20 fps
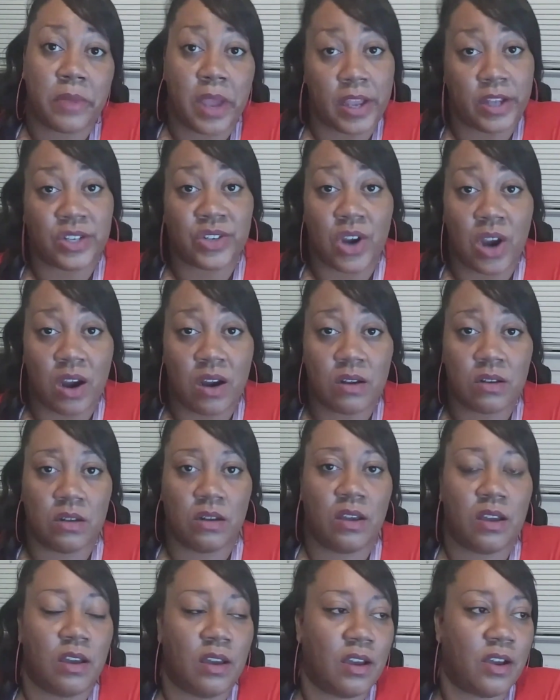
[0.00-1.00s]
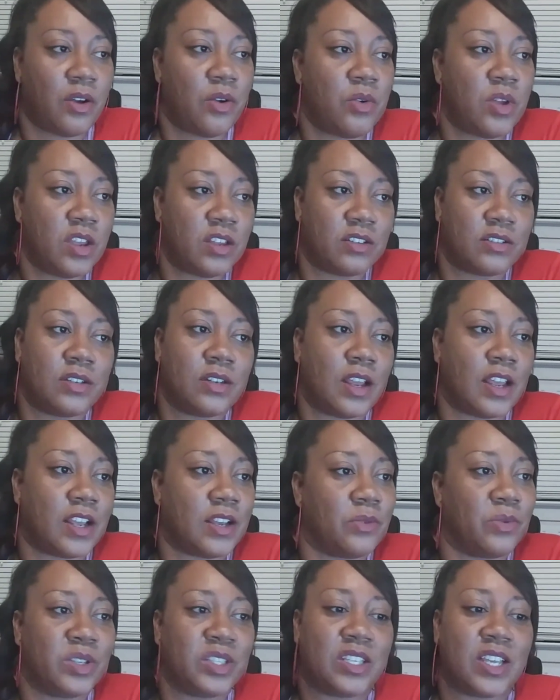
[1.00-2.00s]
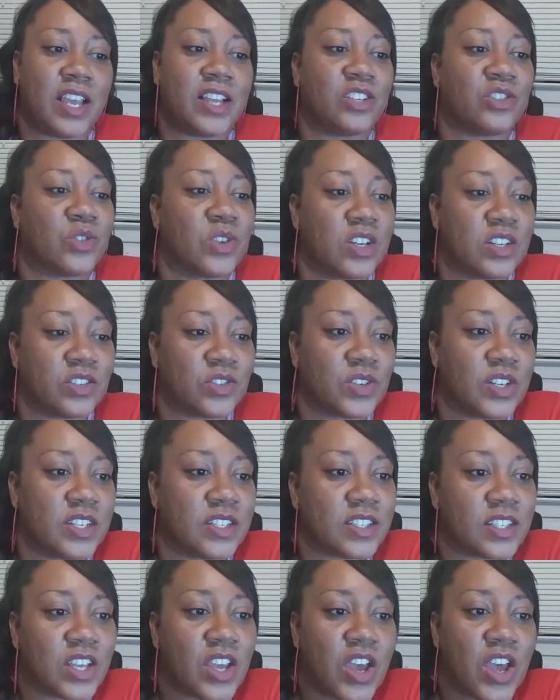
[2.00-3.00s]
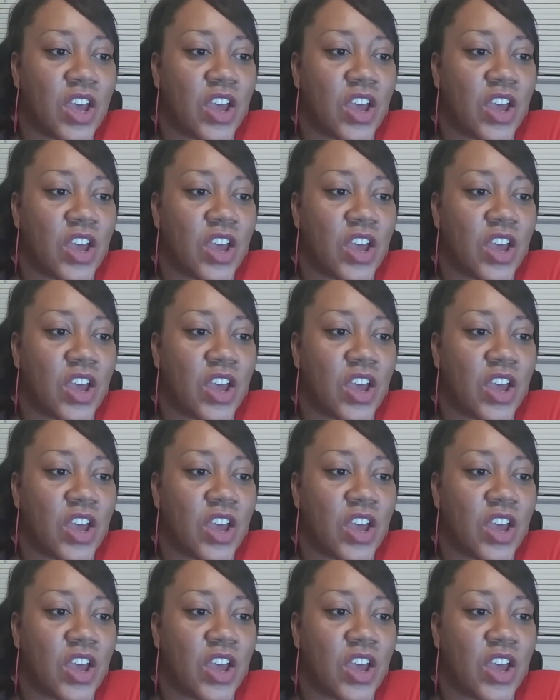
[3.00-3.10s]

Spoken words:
HR, we take drugs,